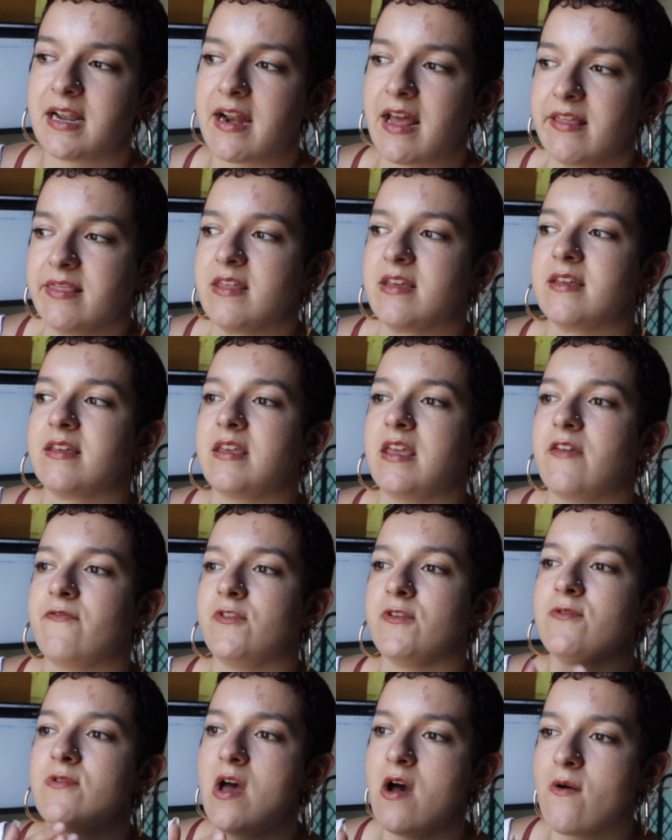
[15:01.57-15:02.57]
And I think if
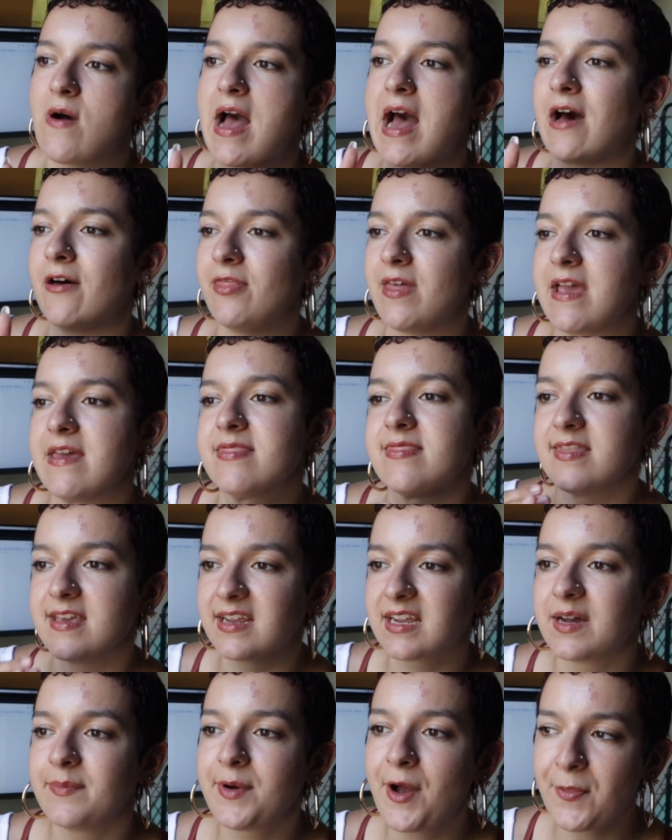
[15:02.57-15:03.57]
you know how they
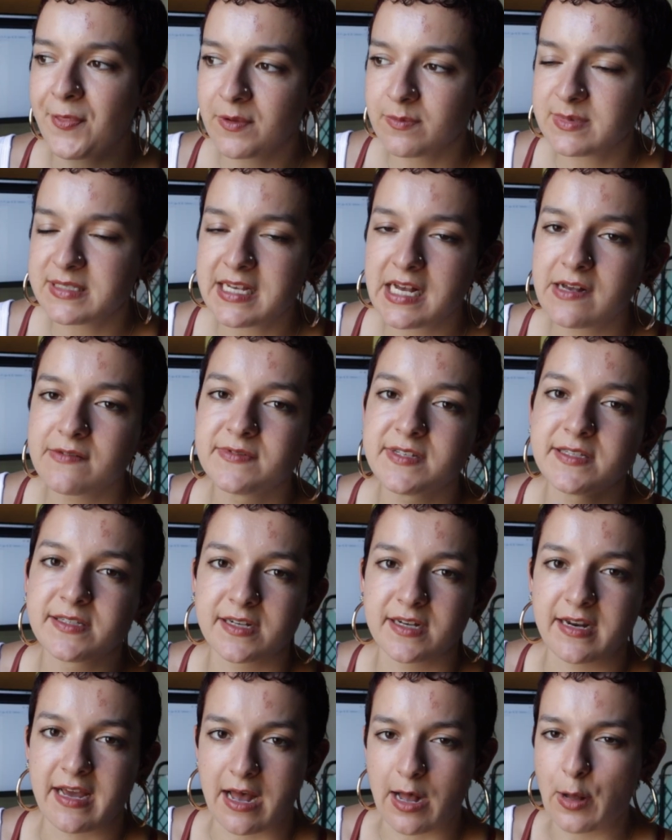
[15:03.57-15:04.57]
think about themselves, it's
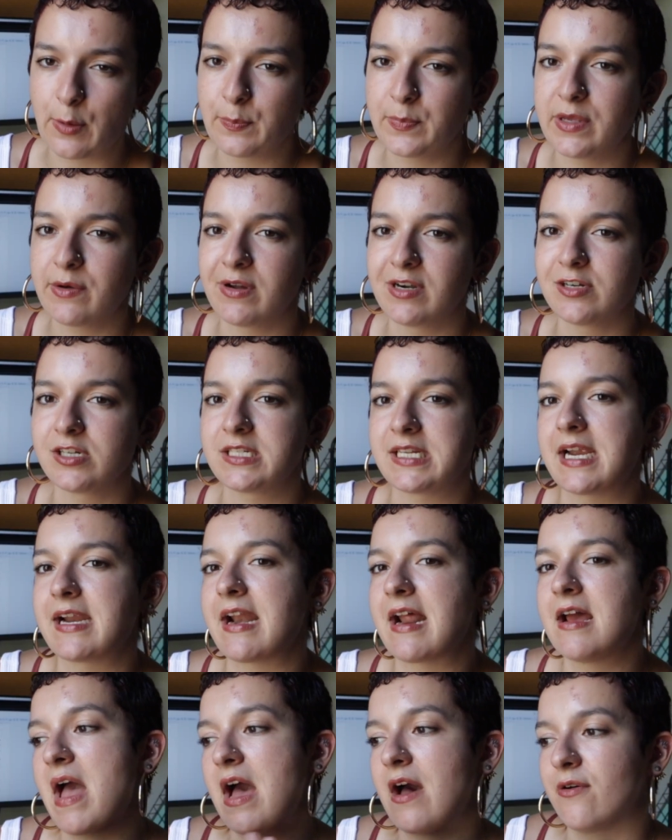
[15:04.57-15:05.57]
gonna help you
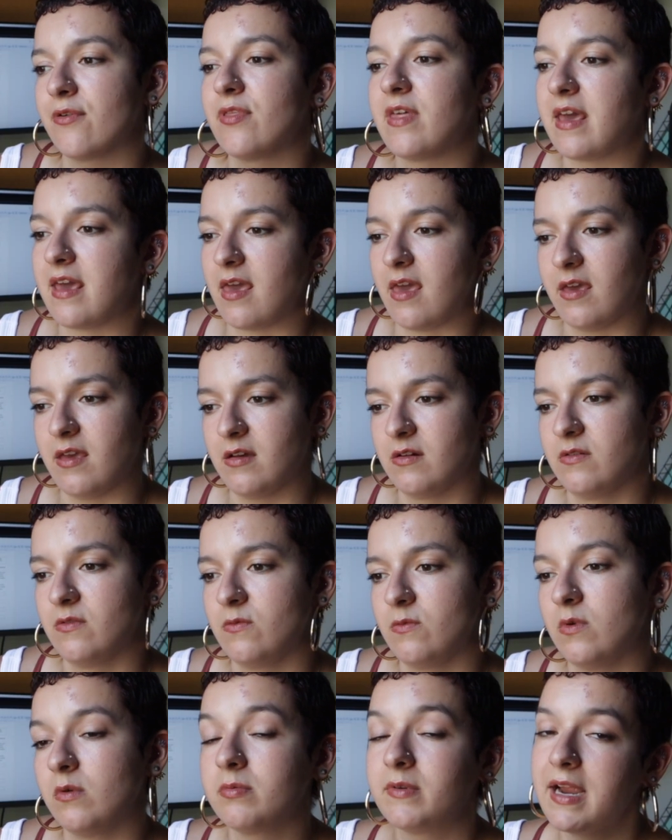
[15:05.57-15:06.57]
understand how they
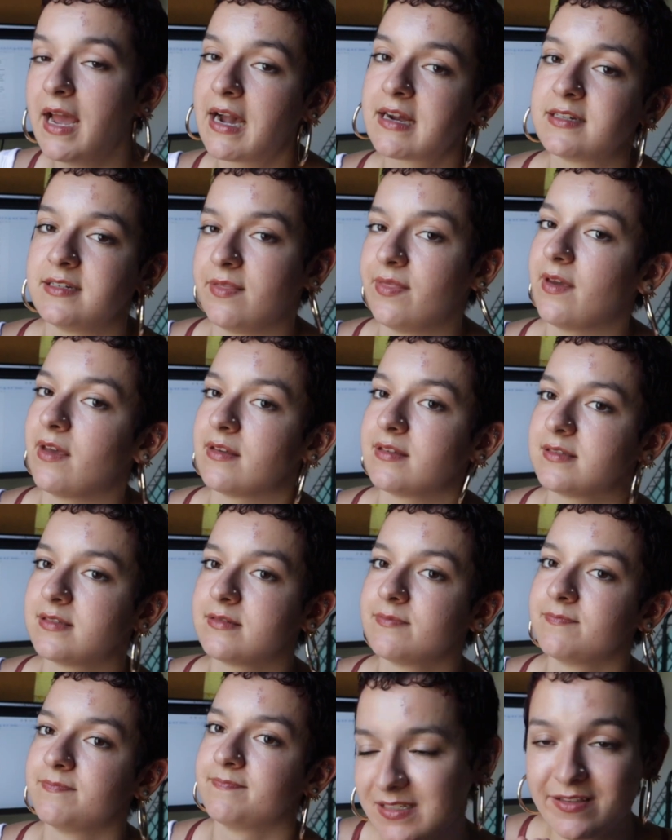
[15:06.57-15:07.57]
will react to
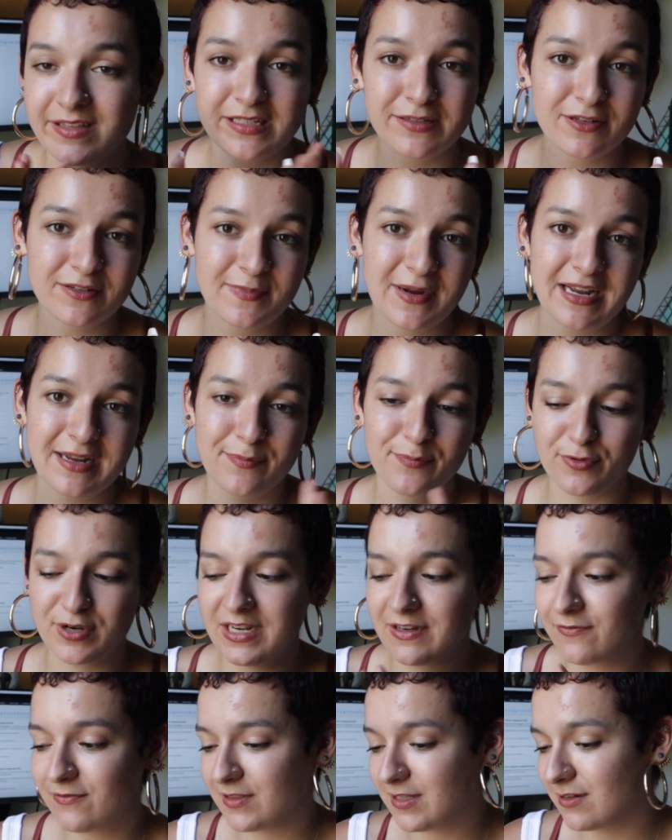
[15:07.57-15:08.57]
things. So this was my
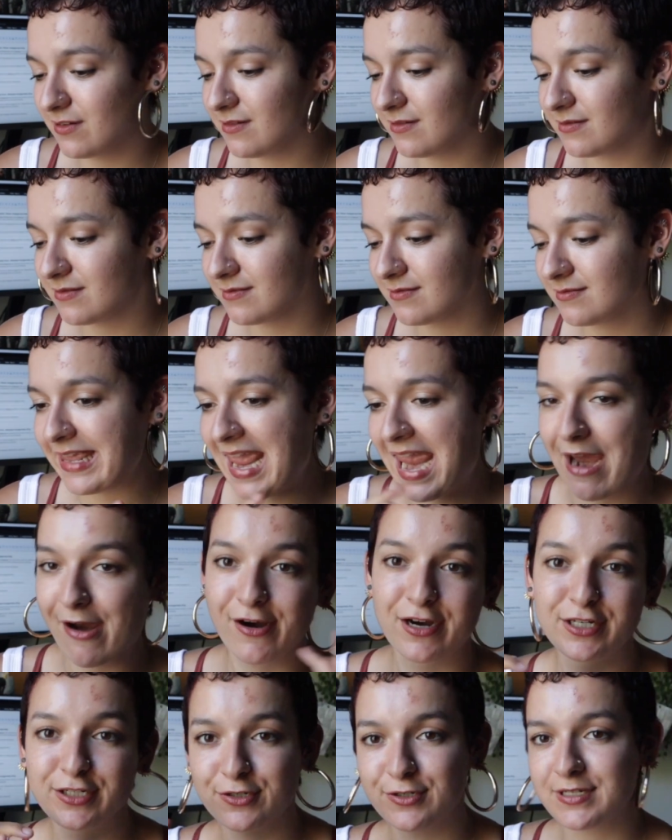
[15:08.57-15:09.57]
brief little
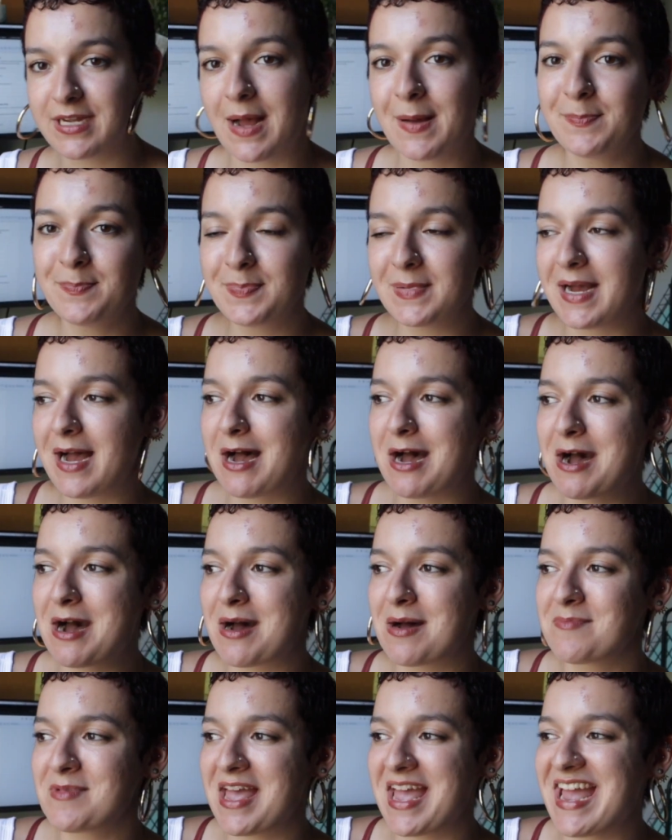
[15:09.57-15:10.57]
character dump,
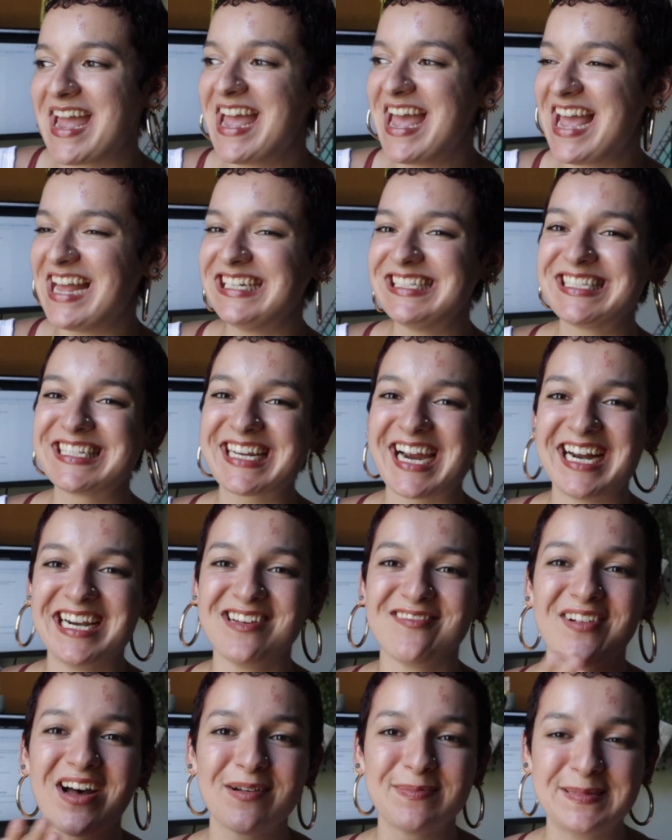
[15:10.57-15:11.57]
and kind
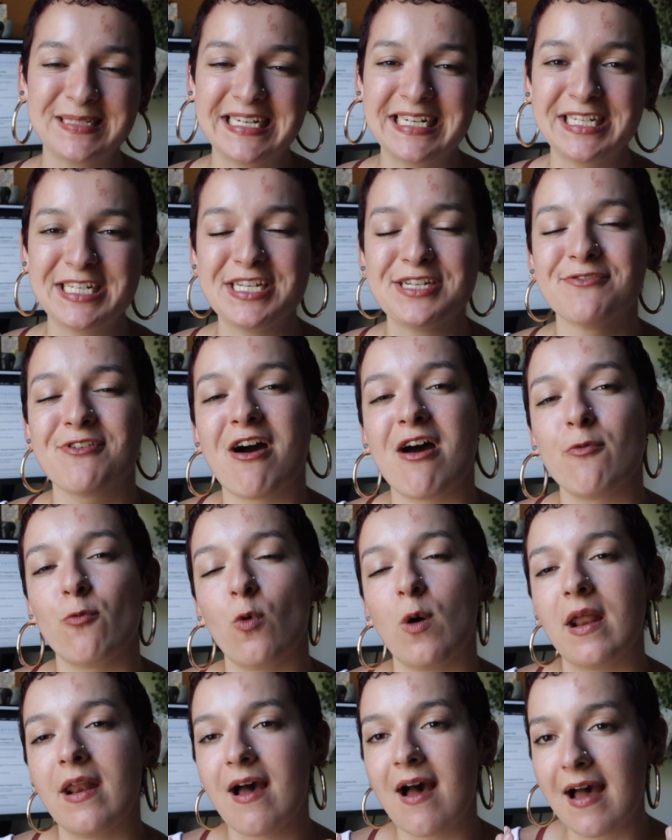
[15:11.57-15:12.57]
of updating you on
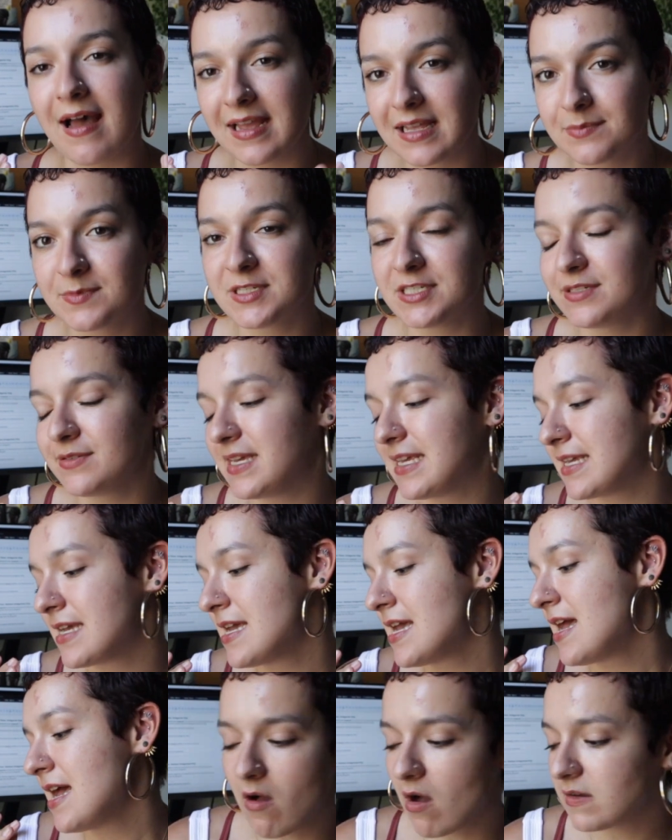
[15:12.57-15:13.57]
what I'm doing.
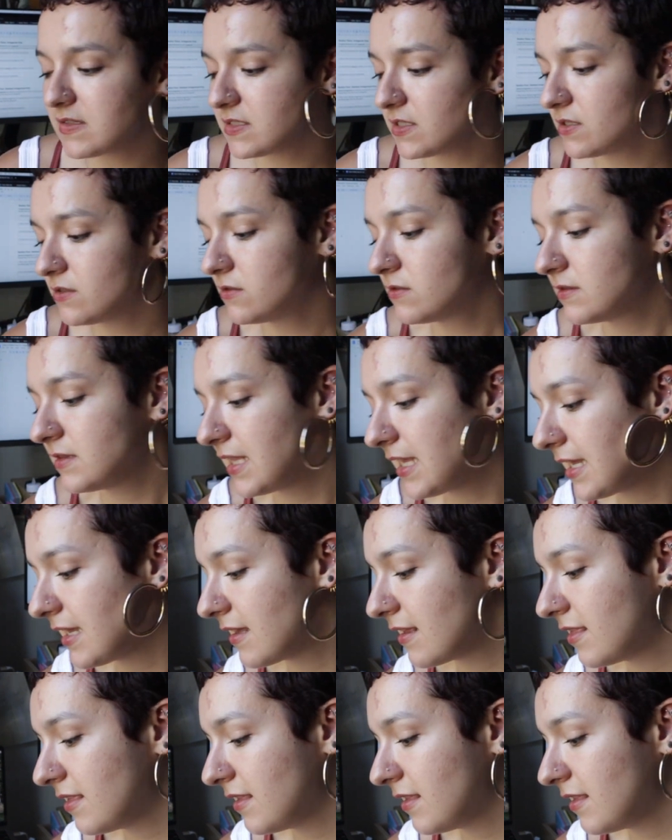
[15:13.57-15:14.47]
I'll also link